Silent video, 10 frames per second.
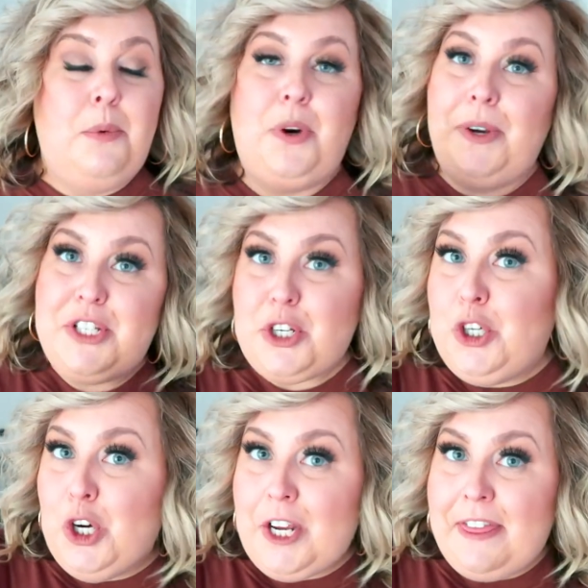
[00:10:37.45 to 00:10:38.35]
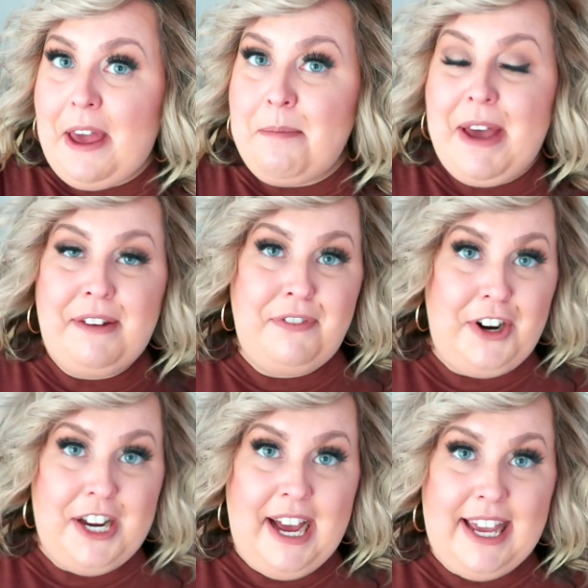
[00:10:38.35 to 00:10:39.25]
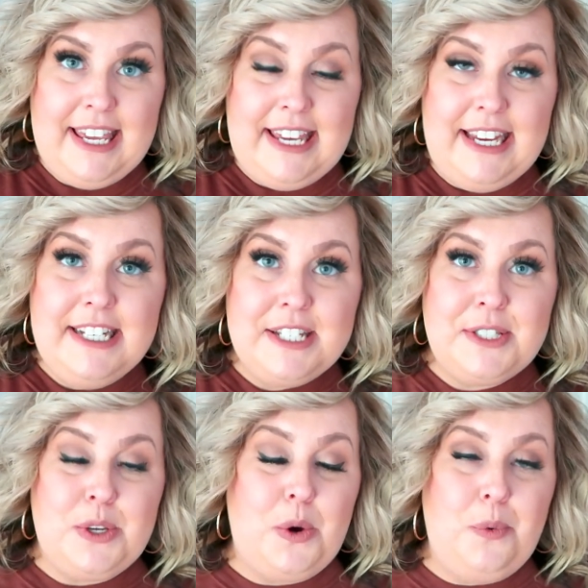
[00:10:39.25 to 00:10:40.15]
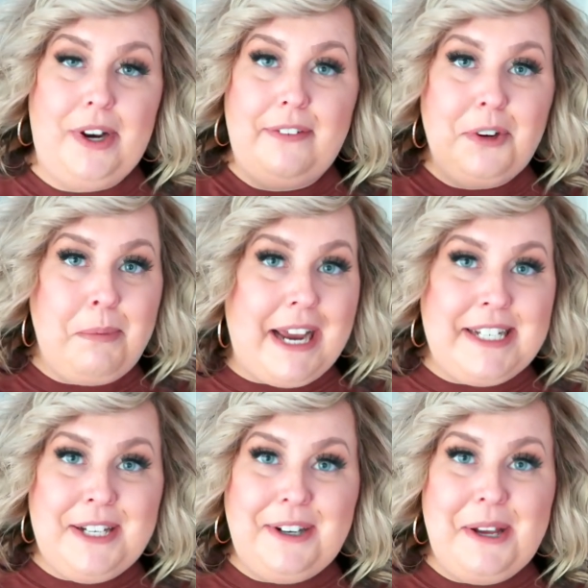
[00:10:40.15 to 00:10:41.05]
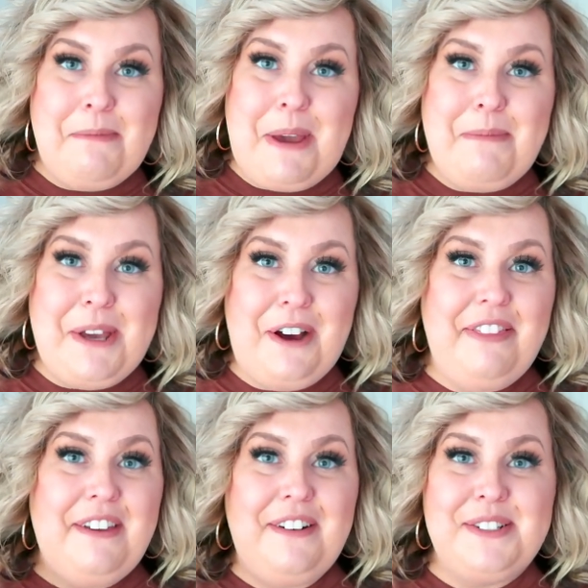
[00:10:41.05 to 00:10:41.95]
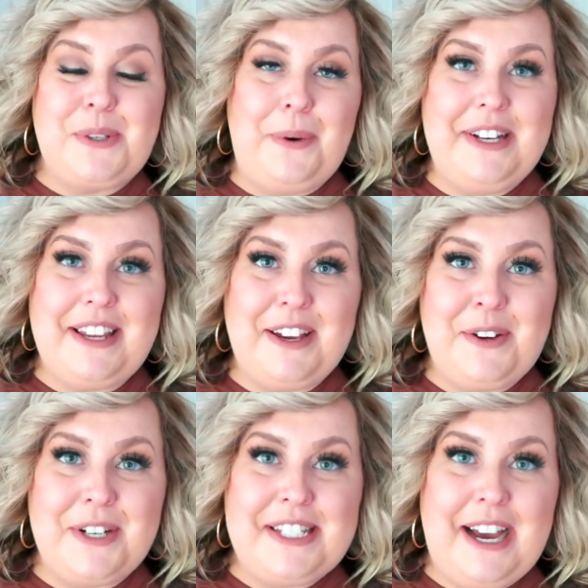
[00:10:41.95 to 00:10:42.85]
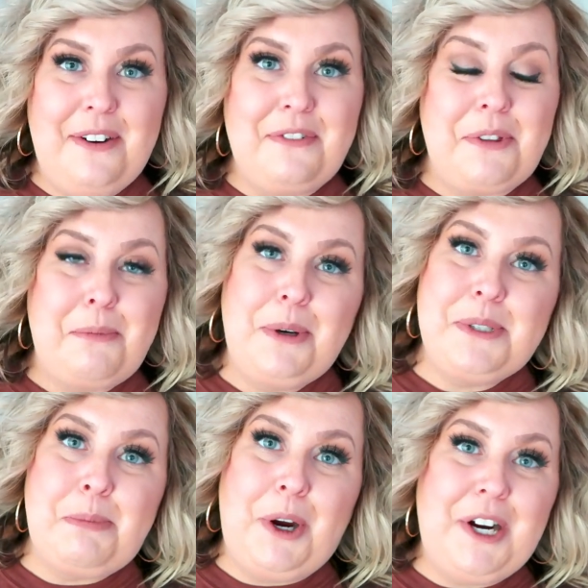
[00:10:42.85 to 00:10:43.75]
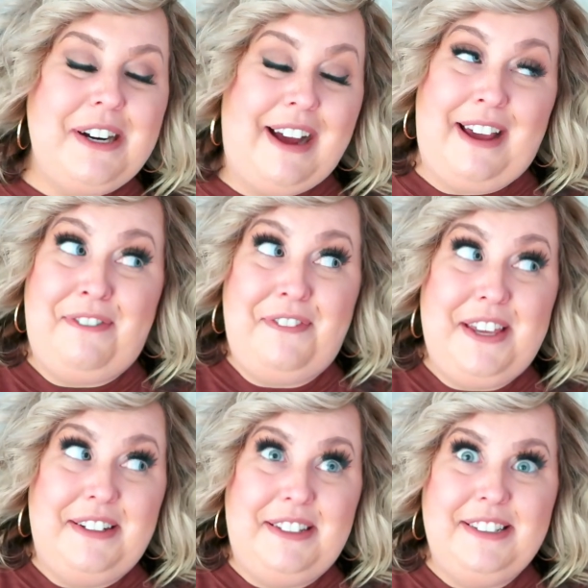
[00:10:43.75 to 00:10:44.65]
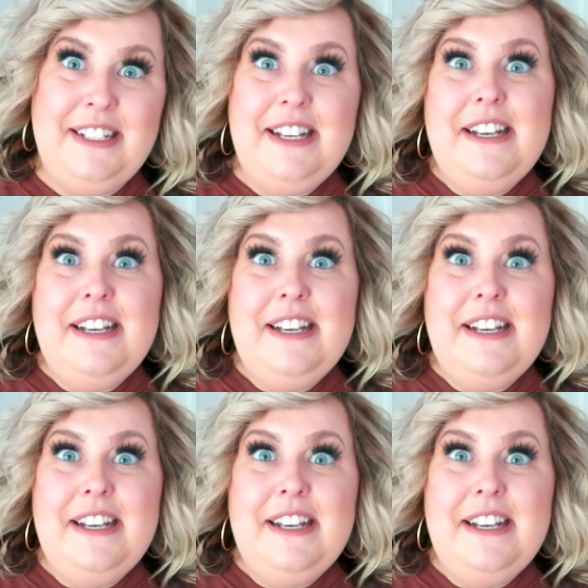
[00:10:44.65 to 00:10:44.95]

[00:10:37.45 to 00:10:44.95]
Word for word: We're going to cook them at very high heat, so whatever bacteria may be on there is going to get cooked out for the most part, I feel.